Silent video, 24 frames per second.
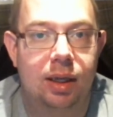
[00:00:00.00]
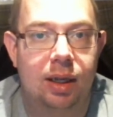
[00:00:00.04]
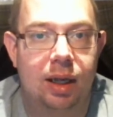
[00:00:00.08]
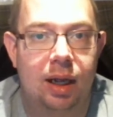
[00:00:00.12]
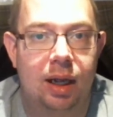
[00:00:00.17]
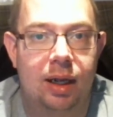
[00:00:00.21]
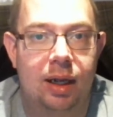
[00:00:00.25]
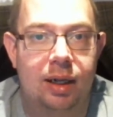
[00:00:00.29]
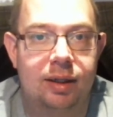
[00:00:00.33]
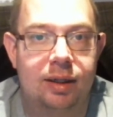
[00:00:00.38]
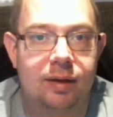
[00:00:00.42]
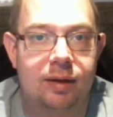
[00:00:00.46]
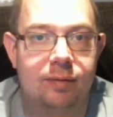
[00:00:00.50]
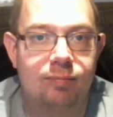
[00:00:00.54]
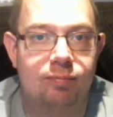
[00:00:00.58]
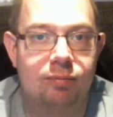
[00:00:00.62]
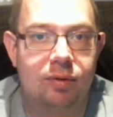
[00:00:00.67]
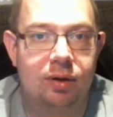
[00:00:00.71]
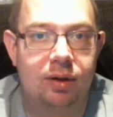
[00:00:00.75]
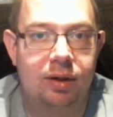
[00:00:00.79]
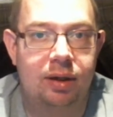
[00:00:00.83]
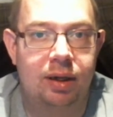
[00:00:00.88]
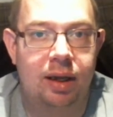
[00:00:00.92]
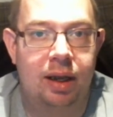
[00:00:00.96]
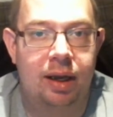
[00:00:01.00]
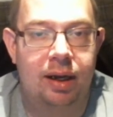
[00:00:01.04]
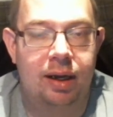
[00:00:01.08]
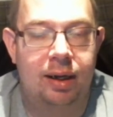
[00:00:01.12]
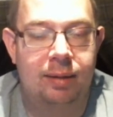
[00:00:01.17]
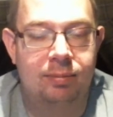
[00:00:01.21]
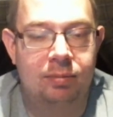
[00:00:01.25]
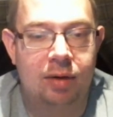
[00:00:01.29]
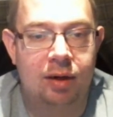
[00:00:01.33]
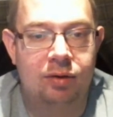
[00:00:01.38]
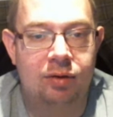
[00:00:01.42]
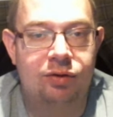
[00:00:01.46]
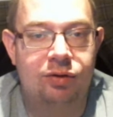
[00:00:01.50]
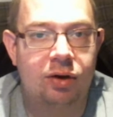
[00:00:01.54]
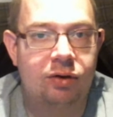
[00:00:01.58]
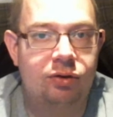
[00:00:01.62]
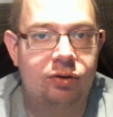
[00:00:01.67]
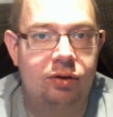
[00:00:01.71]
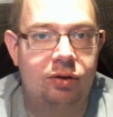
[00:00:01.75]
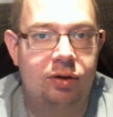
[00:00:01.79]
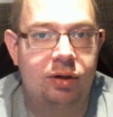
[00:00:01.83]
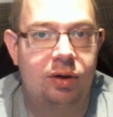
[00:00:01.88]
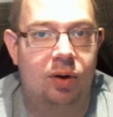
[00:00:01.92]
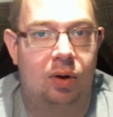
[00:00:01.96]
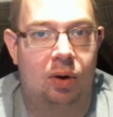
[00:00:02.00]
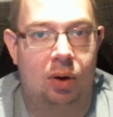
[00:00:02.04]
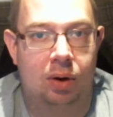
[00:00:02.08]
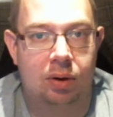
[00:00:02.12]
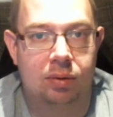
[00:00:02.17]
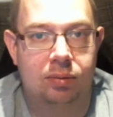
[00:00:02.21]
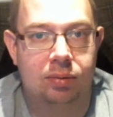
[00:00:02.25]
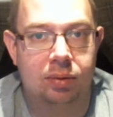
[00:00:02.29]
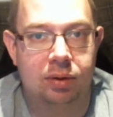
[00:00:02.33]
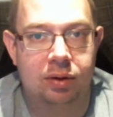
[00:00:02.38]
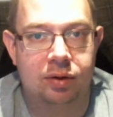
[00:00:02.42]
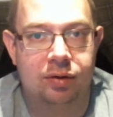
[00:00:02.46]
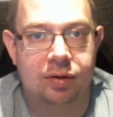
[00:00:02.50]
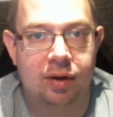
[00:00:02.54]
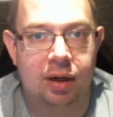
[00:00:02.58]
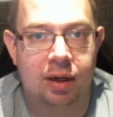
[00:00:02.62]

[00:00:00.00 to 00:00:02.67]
and yeah, I'm socially awkward.